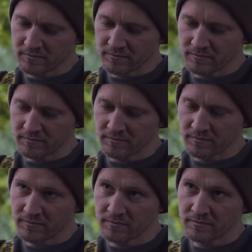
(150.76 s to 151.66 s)

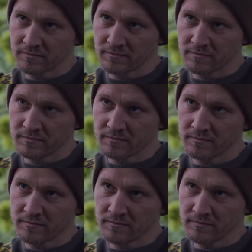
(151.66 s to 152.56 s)

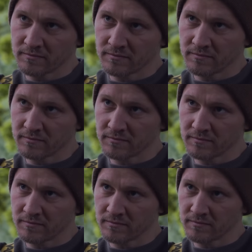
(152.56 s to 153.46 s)

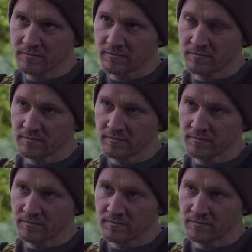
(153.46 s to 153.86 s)
No one is speaking in this clip.